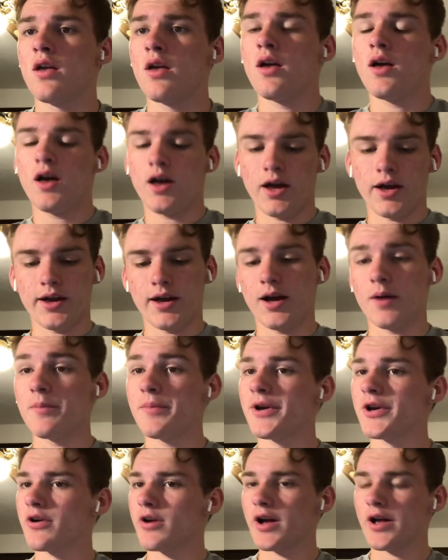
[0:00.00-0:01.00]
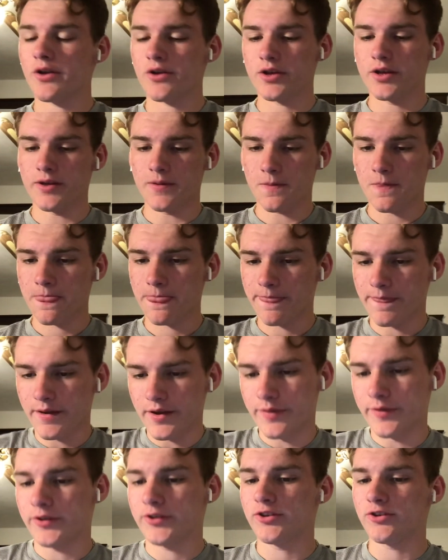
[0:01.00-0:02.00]
Hi, I'm Mick Crowley, and
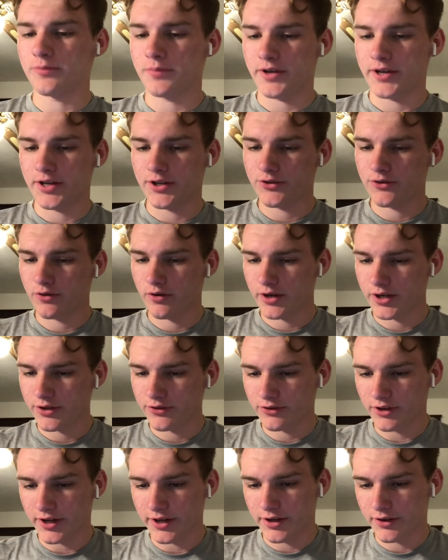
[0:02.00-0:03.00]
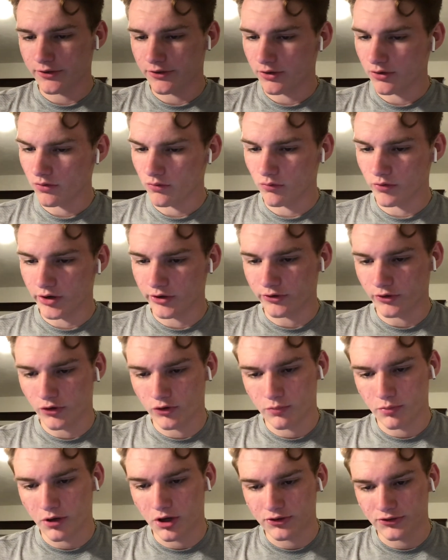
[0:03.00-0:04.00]
this is my integrated science research
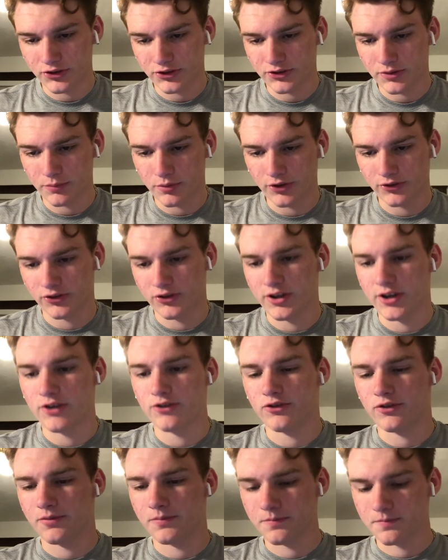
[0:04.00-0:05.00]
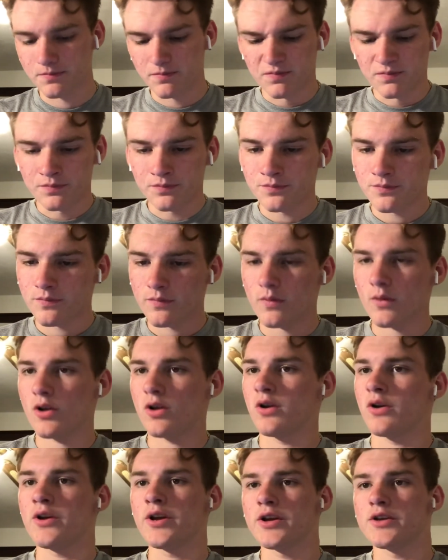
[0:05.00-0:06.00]
project and presentation.
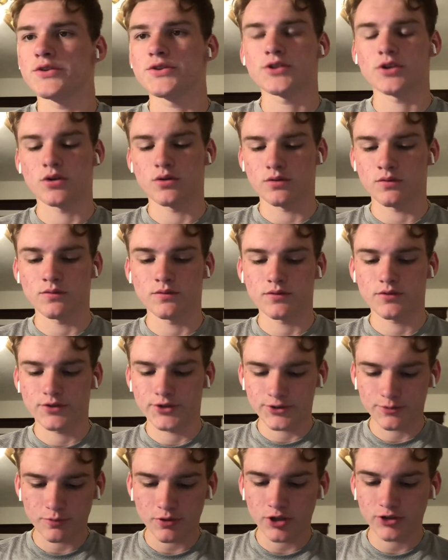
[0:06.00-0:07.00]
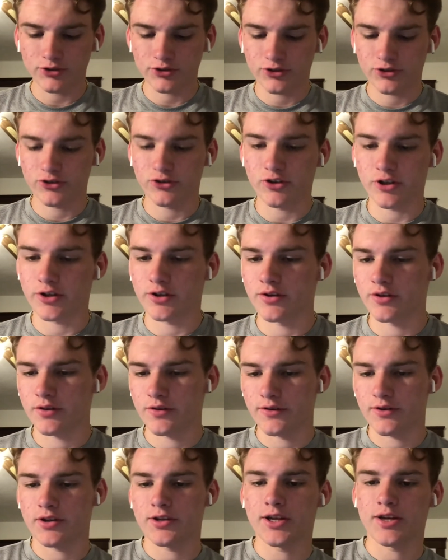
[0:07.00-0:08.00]
Okay, so this project is on
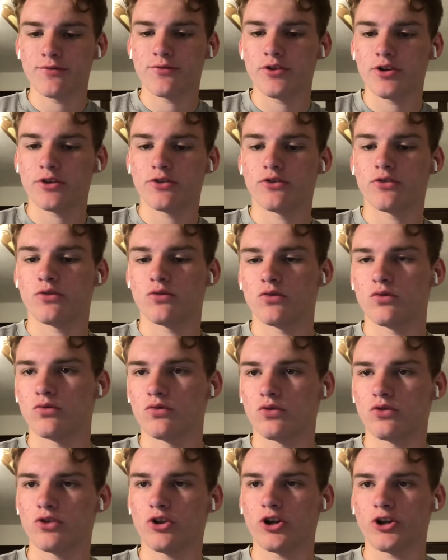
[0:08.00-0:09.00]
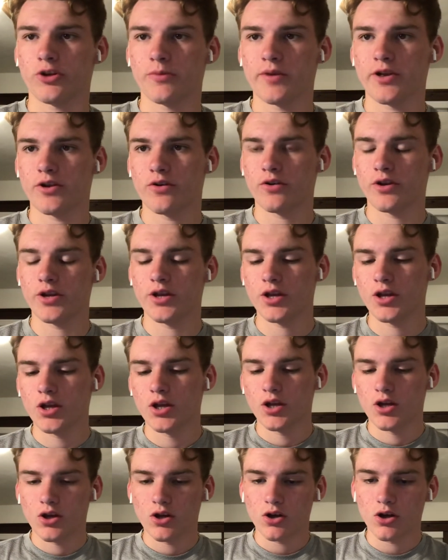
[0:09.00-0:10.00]
the Netflix documentary
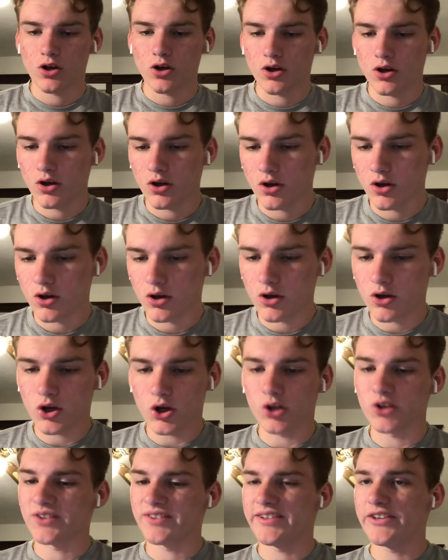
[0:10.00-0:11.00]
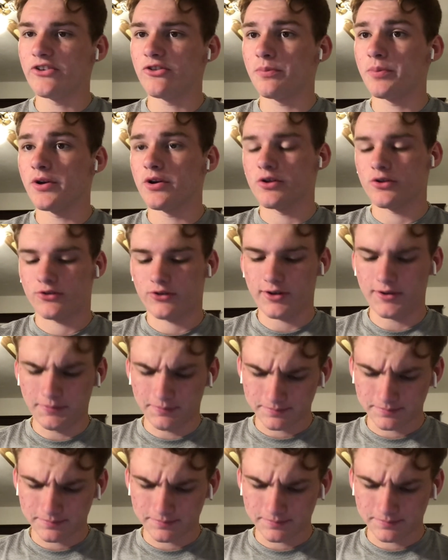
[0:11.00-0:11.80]
called Seaspiracy.